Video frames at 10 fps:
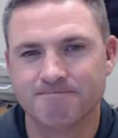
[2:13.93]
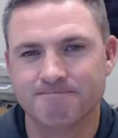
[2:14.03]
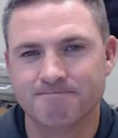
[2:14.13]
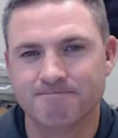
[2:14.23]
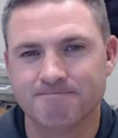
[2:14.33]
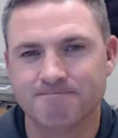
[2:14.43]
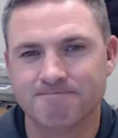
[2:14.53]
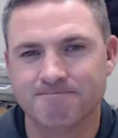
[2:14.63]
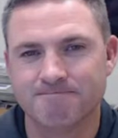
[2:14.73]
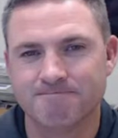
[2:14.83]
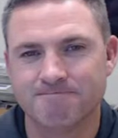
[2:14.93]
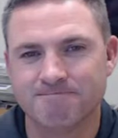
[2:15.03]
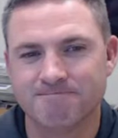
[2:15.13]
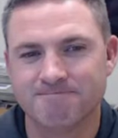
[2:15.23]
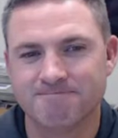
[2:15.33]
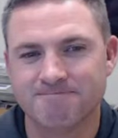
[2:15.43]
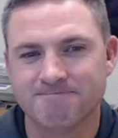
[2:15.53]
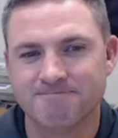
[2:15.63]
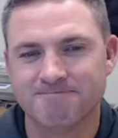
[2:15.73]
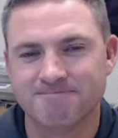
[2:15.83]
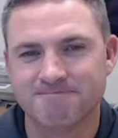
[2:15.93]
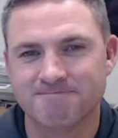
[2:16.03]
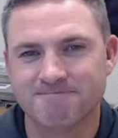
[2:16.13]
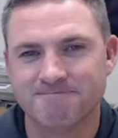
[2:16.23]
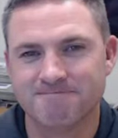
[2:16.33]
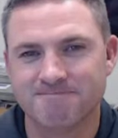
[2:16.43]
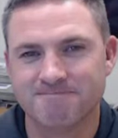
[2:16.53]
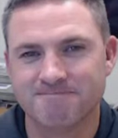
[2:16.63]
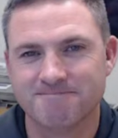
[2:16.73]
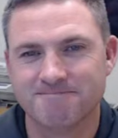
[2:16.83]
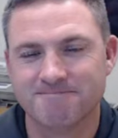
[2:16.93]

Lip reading: [no speech]